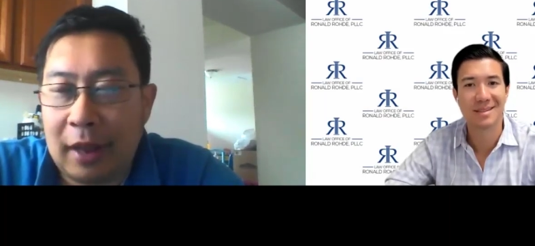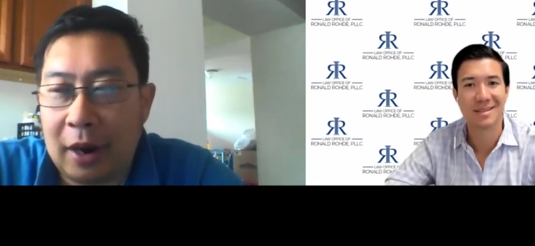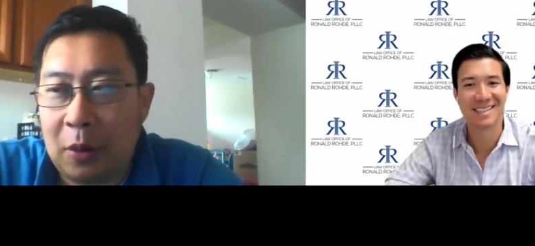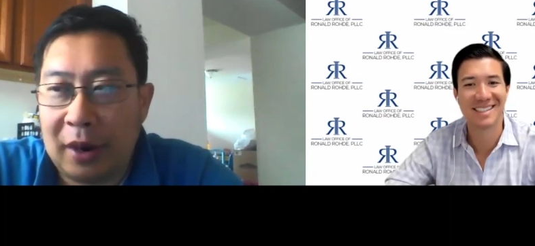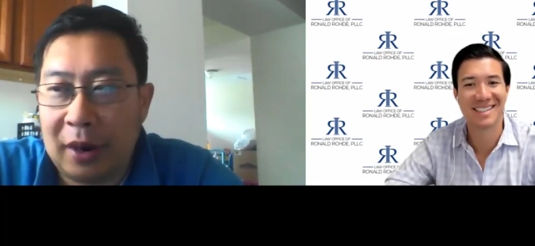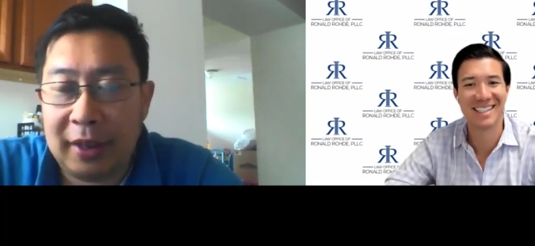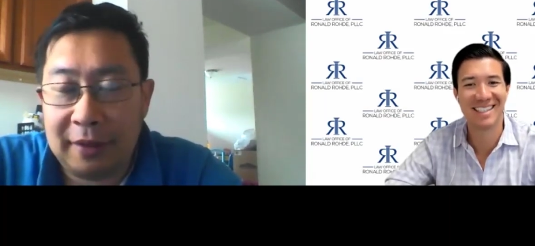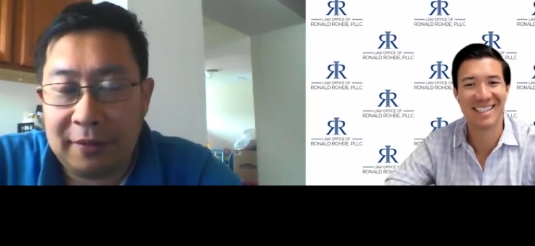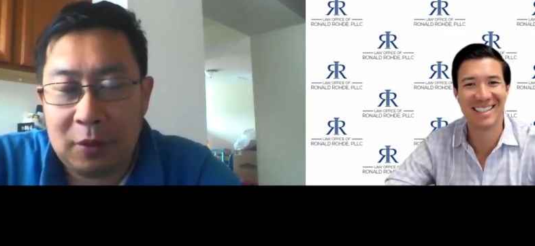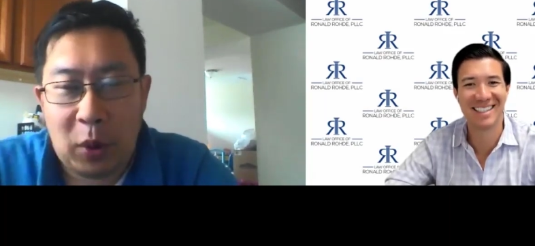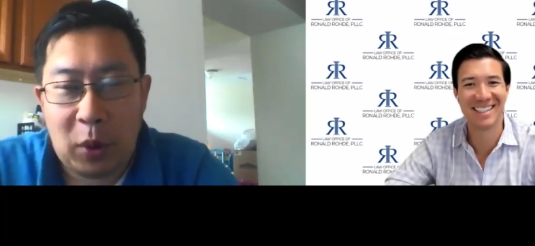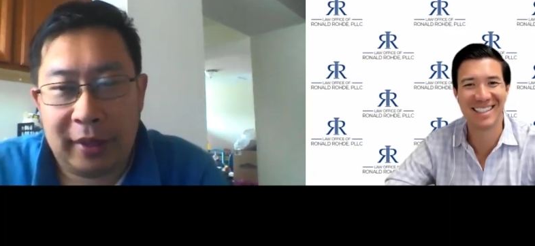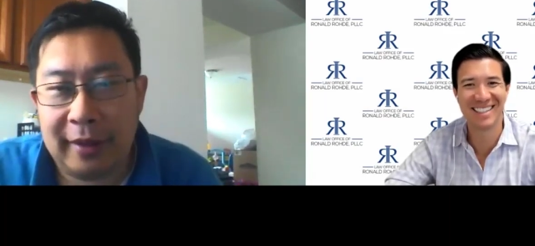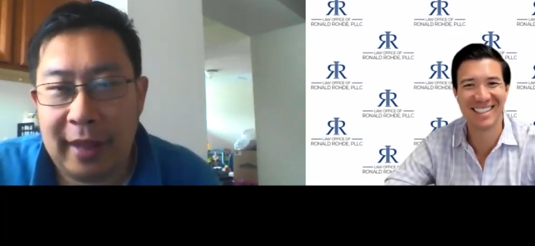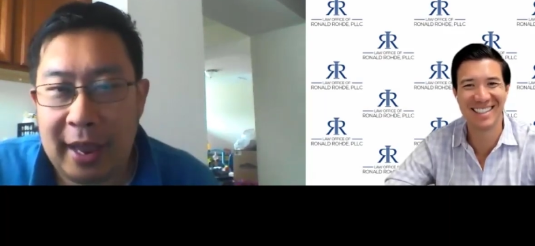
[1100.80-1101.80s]
Speaker 1: I don't want to give
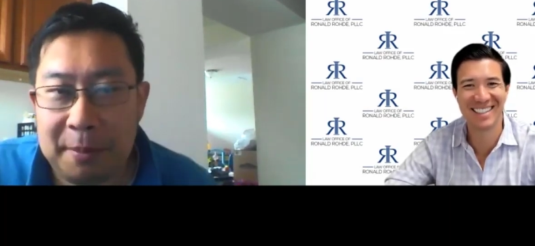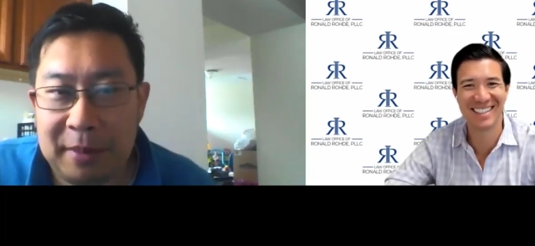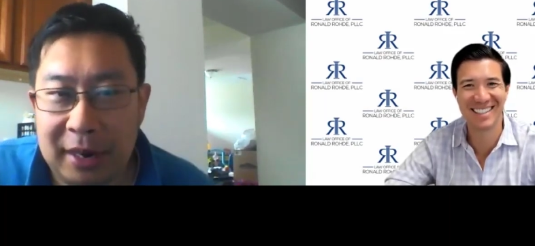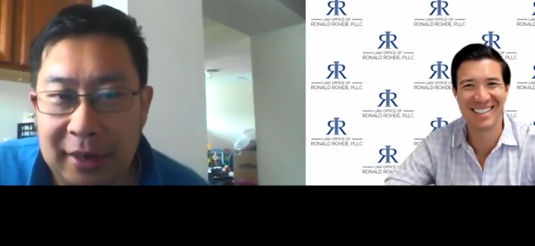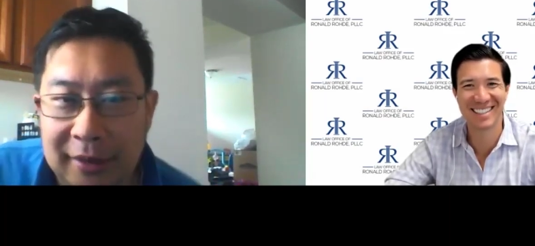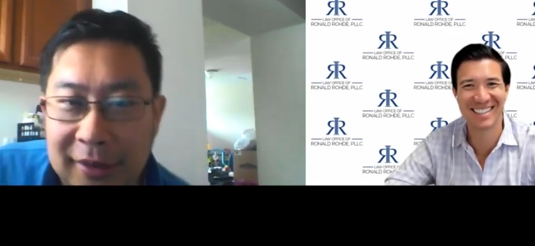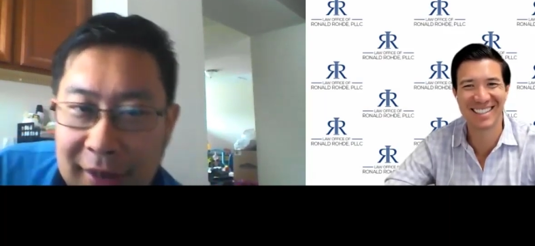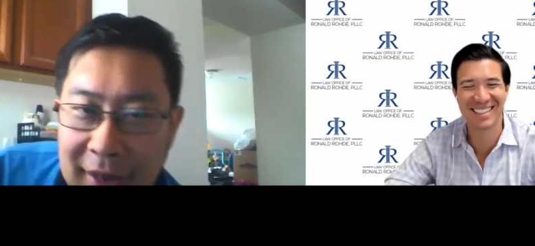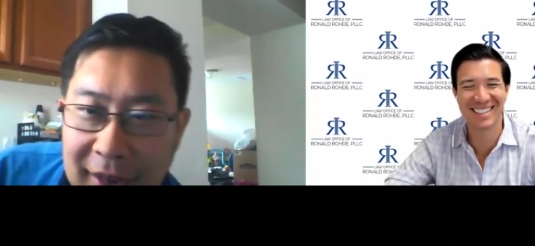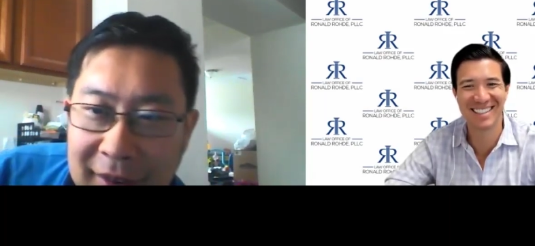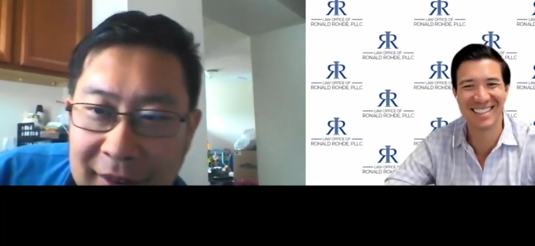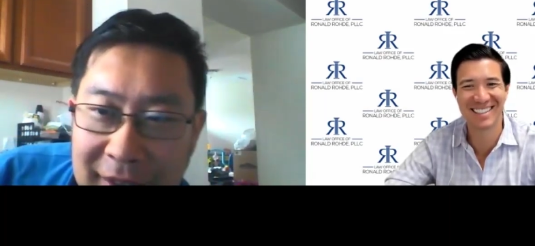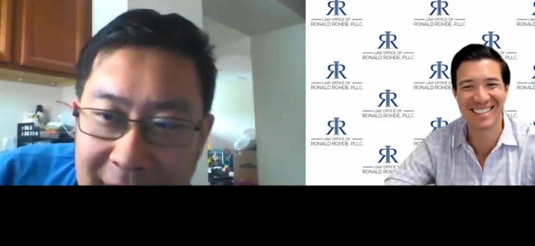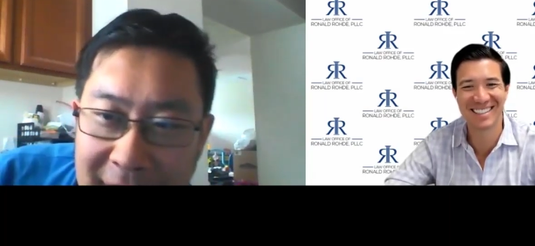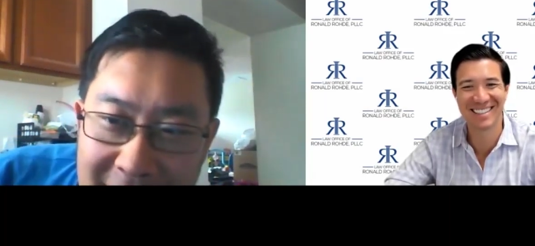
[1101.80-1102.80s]
away the name, but it's uh
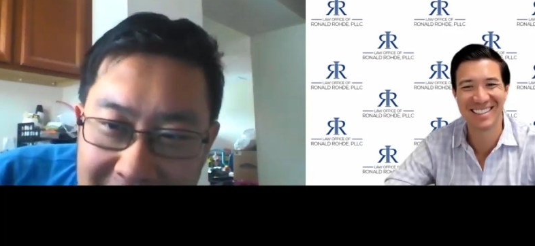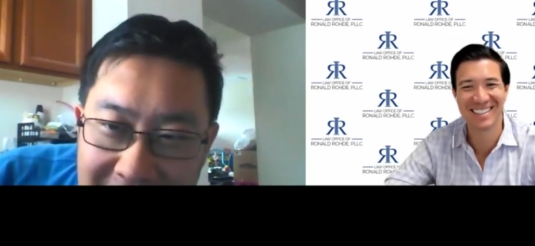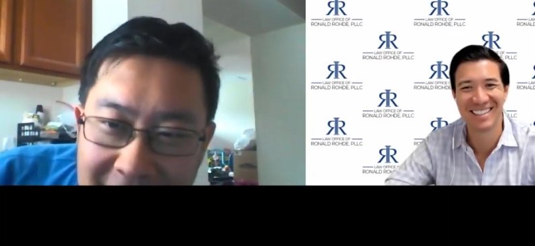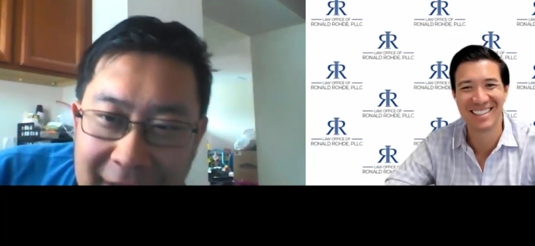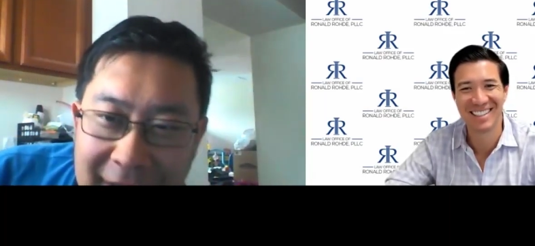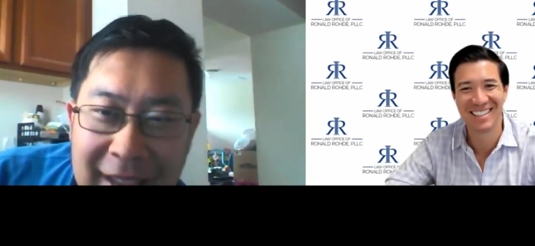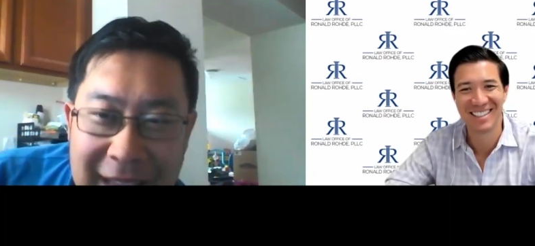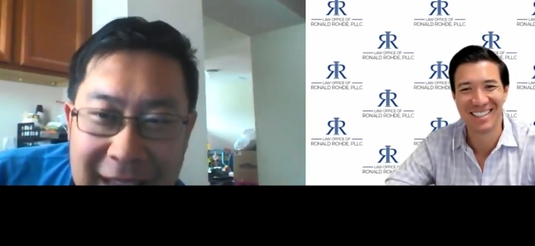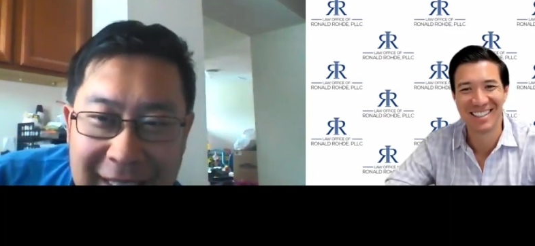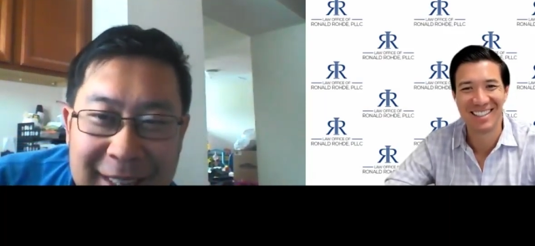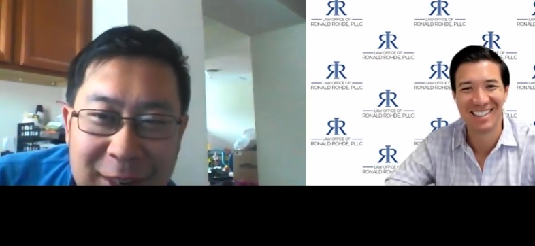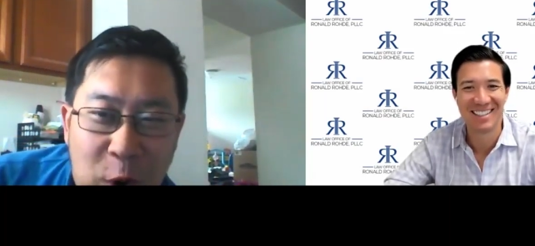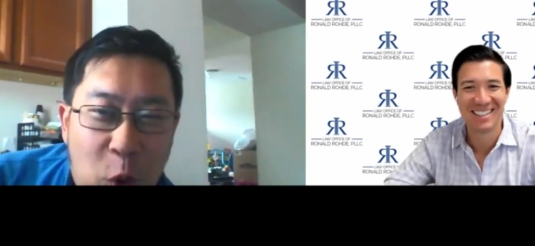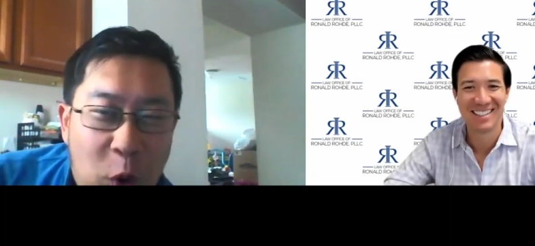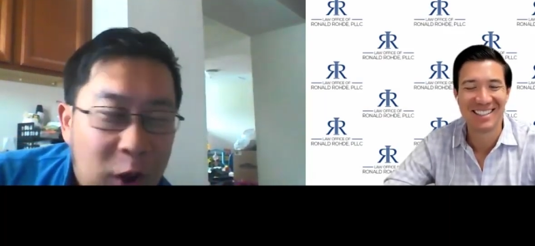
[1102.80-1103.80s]
it's
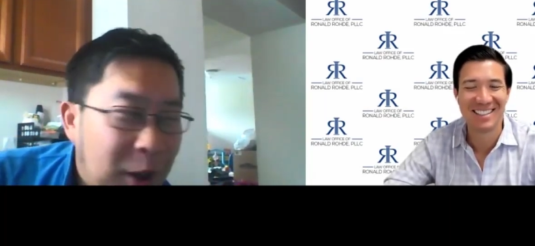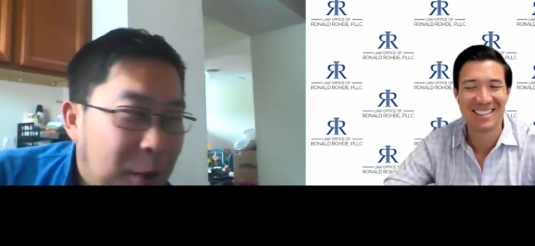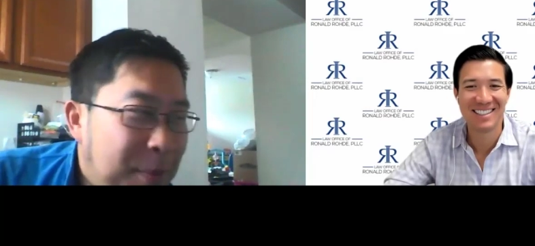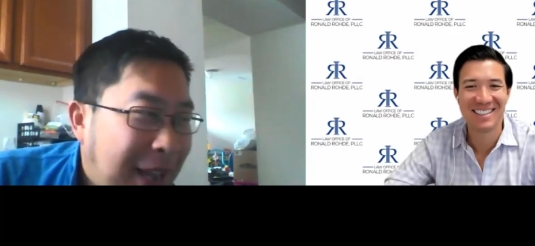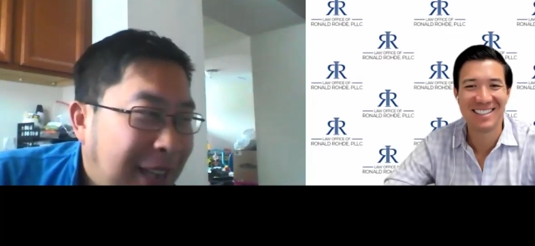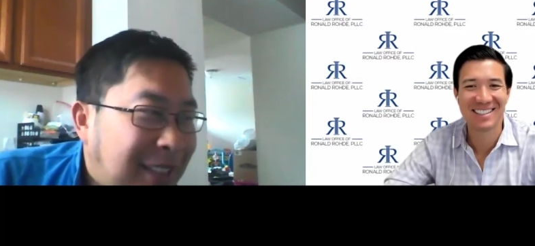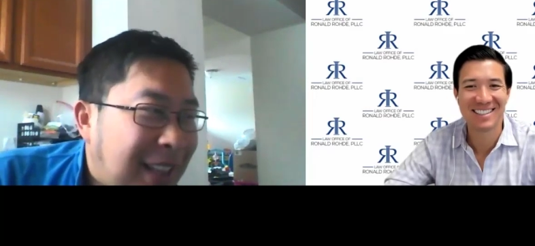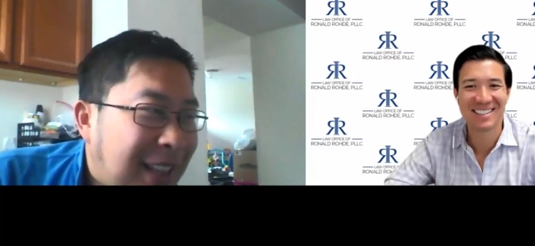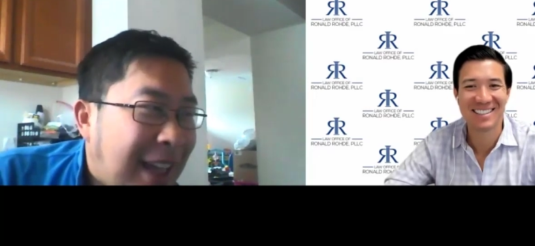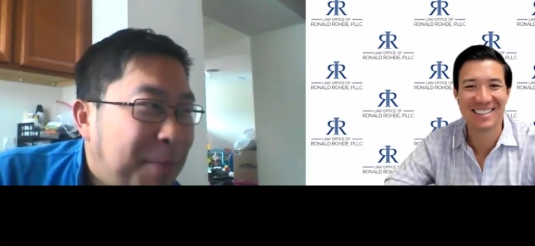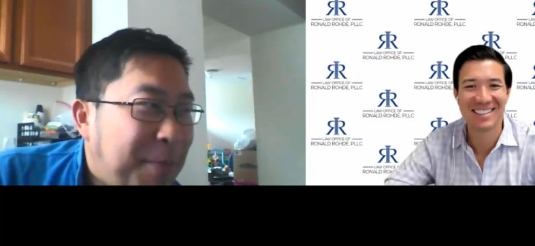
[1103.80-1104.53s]
an oil-based